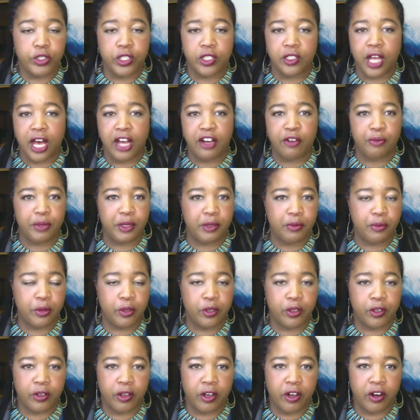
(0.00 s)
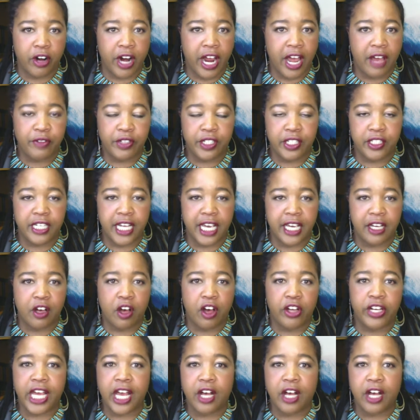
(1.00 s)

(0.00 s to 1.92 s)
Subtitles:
A lot of people are having to take on